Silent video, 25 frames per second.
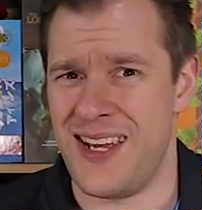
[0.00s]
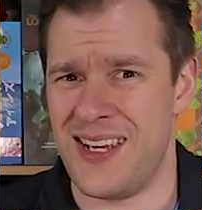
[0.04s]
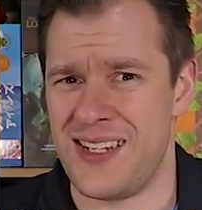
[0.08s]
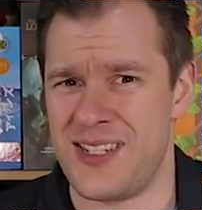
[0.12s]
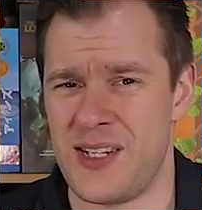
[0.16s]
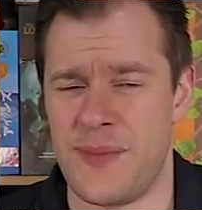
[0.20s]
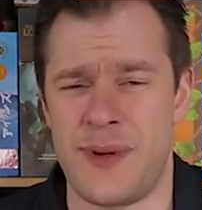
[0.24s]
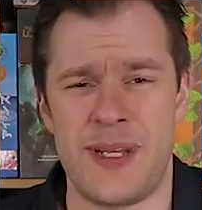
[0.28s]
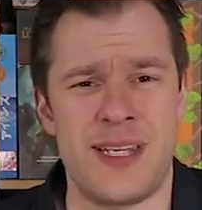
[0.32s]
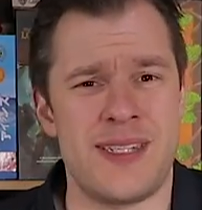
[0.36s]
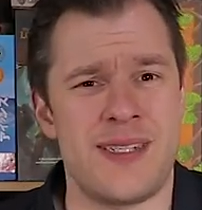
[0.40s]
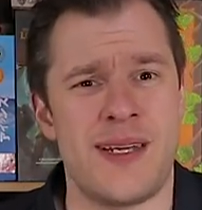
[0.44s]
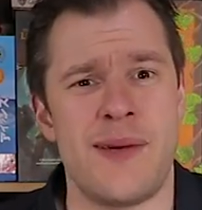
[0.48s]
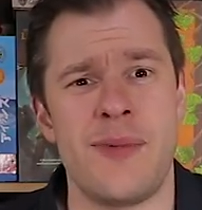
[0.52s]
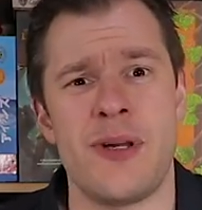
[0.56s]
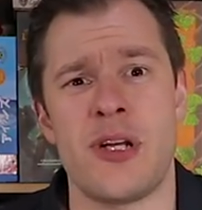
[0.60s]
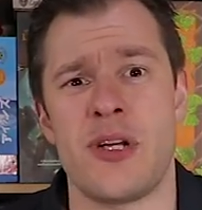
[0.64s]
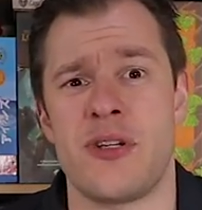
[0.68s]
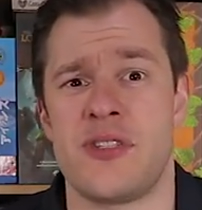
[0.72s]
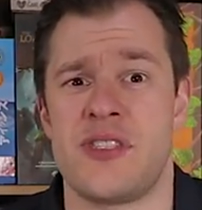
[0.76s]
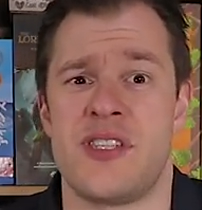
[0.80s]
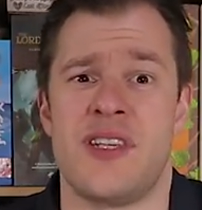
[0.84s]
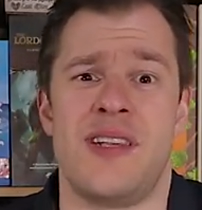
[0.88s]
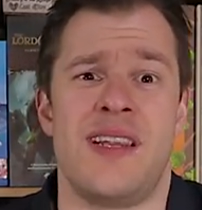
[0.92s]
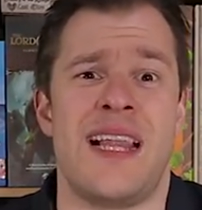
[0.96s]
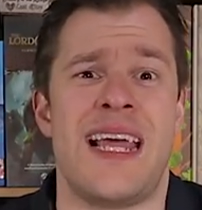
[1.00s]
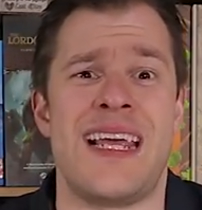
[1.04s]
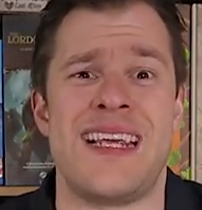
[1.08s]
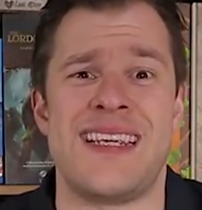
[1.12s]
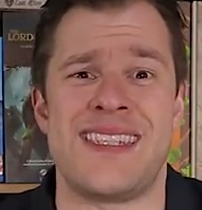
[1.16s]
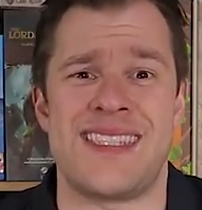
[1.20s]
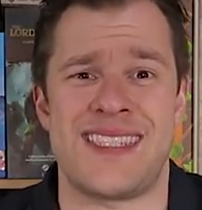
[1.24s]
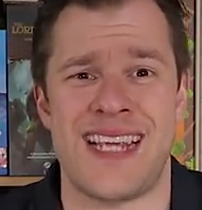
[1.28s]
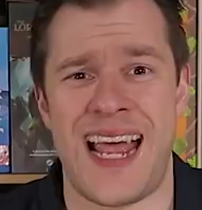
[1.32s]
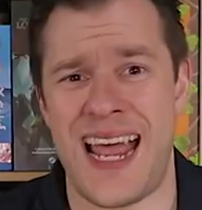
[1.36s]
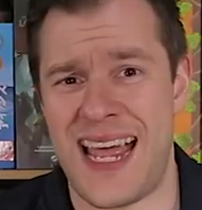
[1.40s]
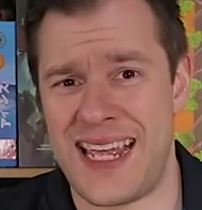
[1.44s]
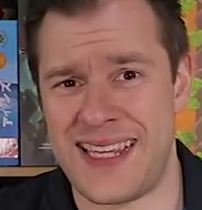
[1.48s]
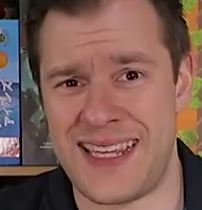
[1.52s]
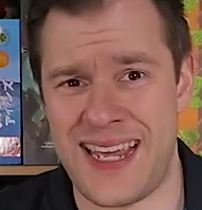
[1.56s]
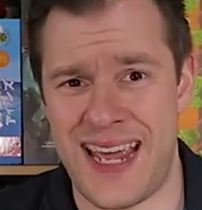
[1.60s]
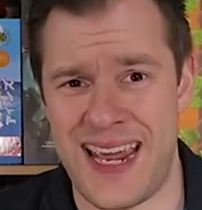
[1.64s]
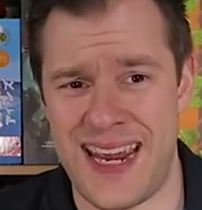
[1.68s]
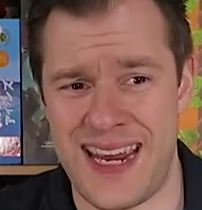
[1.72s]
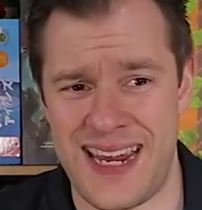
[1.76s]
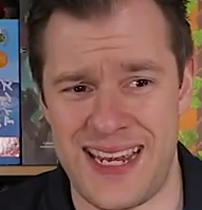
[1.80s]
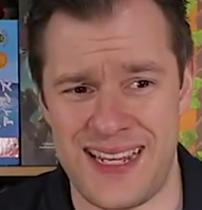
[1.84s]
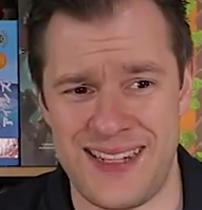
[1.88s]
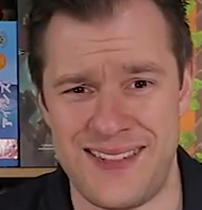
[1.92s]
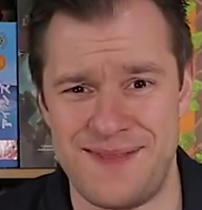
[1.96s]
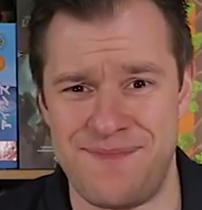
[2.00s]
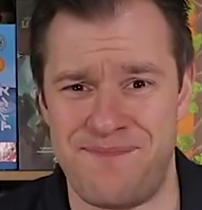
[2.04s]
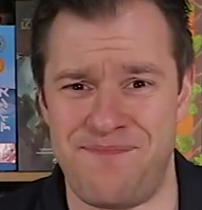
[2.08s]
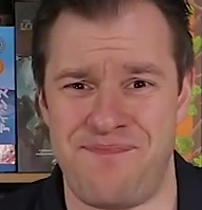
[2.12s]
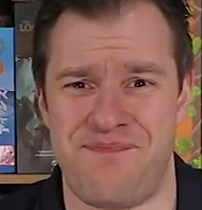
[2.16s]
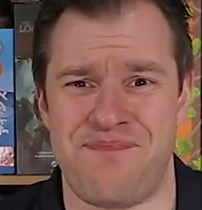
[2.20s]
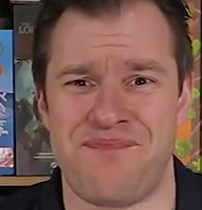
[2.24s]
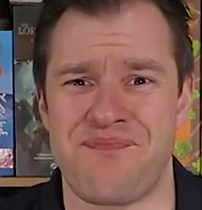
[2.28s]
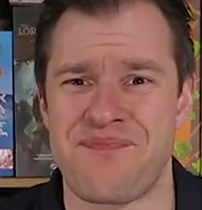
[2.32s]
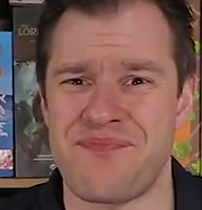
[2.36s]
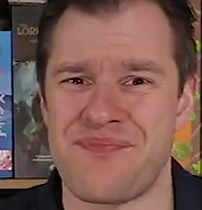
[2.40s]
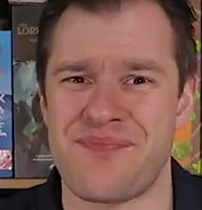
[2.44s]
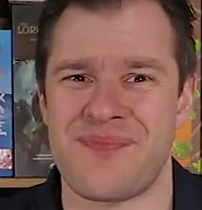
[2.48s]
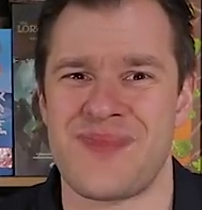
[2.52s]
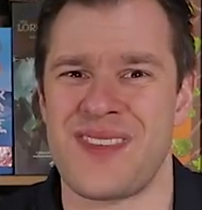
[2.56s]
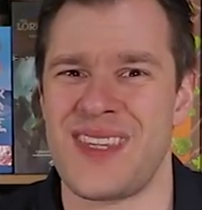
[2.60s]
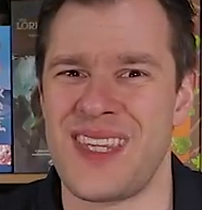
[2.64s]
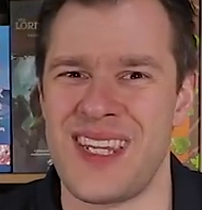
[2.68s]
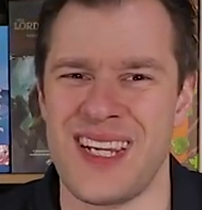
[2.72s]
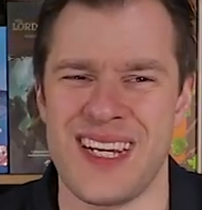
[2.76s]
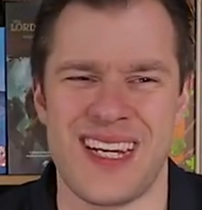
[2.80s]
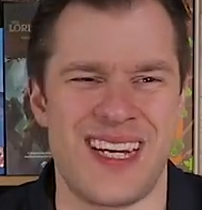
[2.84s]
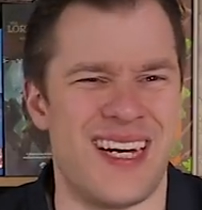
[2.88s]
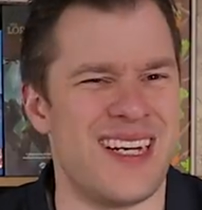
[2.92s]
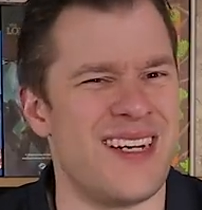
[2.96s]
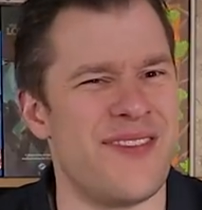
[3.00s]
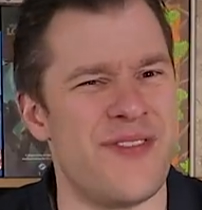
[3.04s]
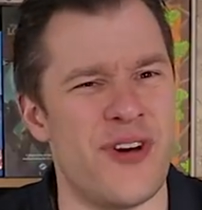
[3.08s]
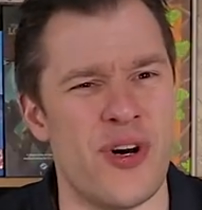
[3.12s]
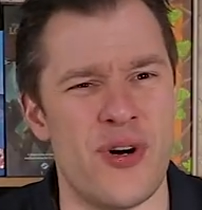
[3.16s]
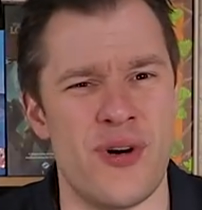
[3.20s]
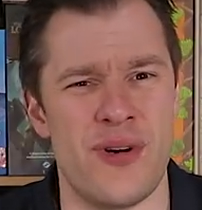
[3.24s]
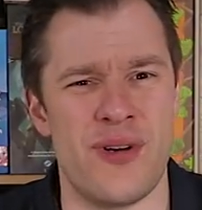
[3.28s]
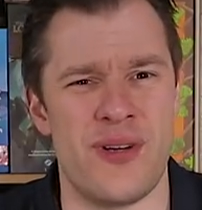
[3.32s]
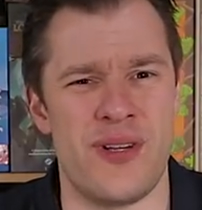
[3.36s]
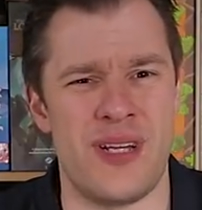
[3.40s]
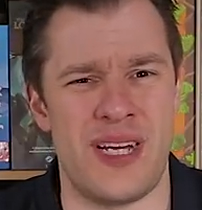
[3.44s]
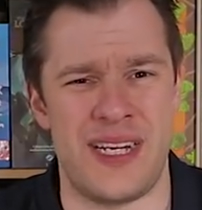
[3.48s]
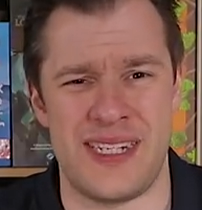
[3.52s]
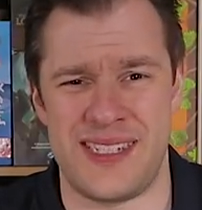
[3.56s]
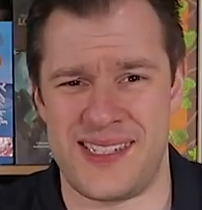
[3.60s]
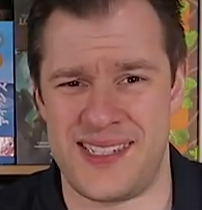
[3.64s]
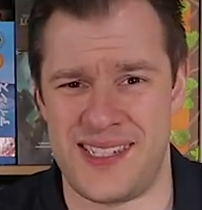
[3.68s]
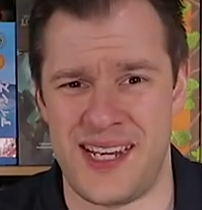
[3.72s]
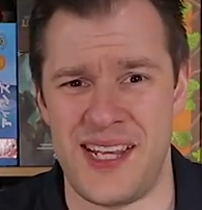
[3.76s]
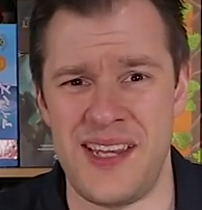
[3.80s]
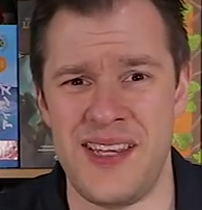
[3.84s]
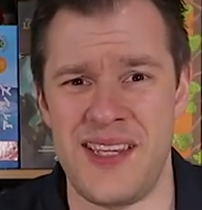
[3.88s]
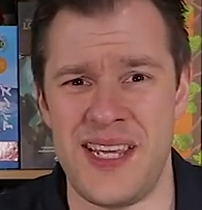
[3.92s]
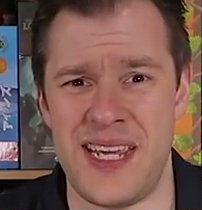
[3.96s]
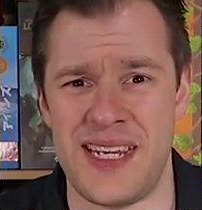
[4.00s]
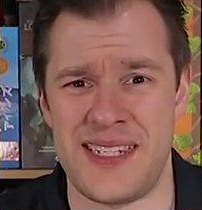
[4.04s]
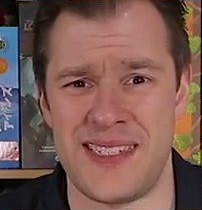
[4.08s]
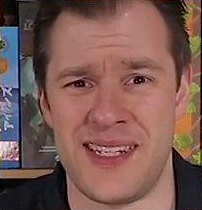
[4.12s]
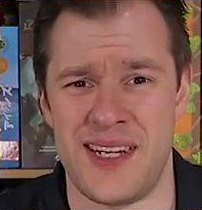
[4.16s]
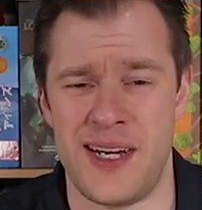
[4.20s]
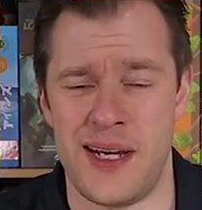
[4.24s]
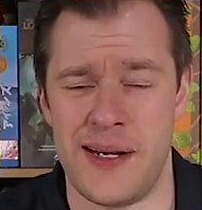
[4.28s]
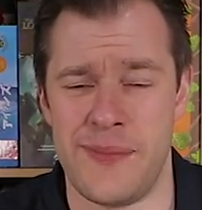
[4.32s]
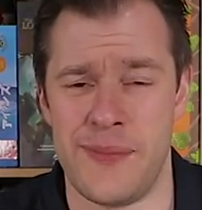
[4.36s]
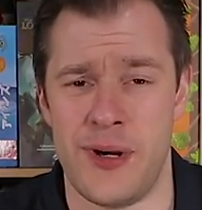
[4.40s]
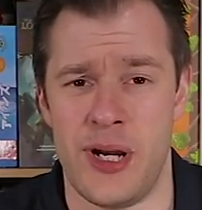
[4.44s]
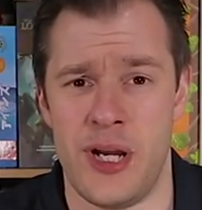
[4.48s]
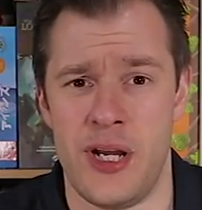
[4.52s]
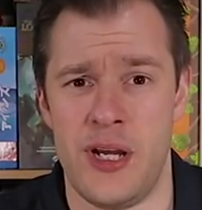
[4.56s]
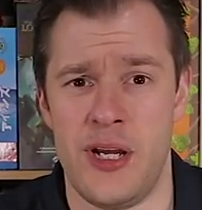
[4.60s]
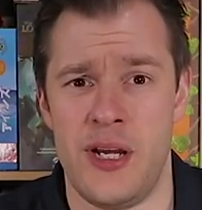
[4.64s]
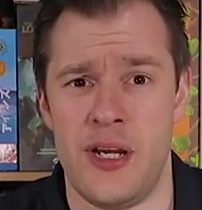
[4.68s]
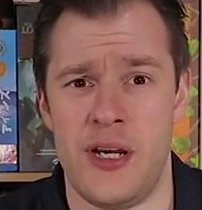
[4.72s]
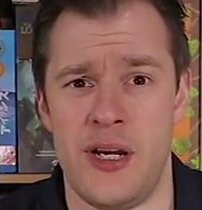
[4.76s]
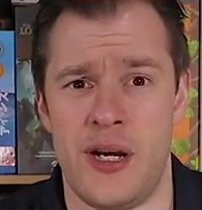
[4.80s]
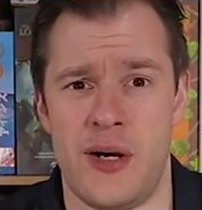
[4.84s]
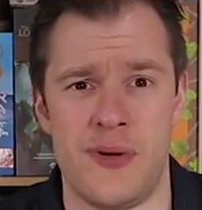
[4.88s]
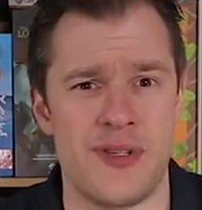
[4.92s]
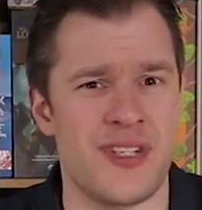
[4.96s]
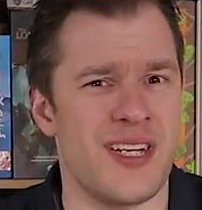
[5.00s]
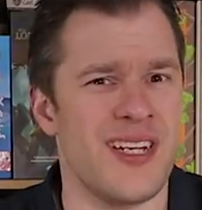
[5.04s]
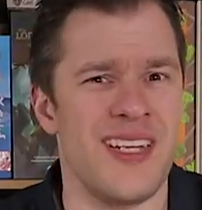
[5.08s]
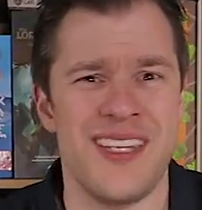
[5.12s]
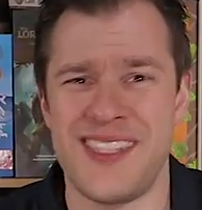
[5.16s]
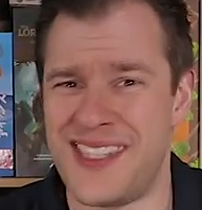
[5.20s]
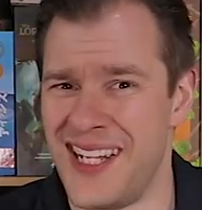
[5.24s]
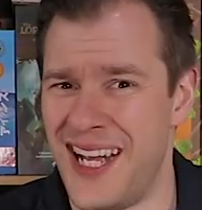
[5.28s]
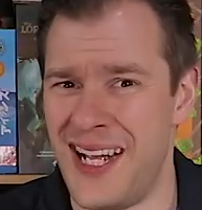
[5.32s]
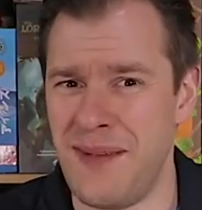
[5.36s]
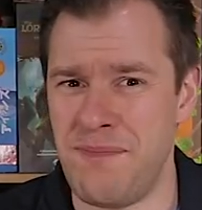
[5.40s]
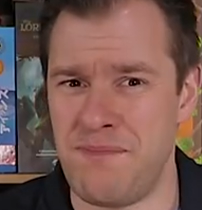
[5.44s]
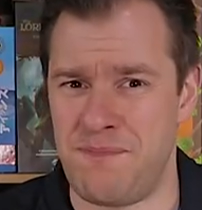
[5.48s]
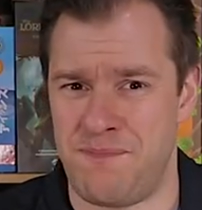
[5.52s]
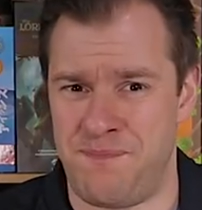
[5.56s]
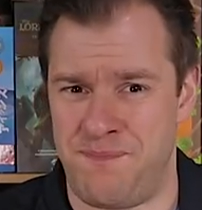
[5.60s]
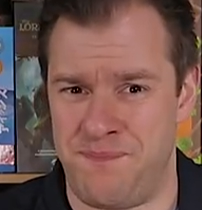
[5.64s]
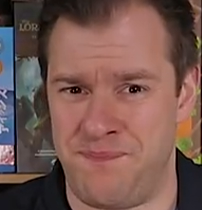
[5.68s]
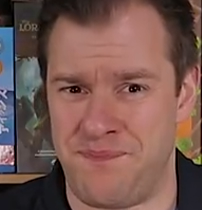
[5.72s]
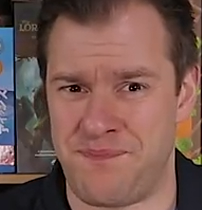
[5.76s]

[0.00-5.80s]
So by the time I got to late Saturday and kind of like Sunday time, I was kind of done.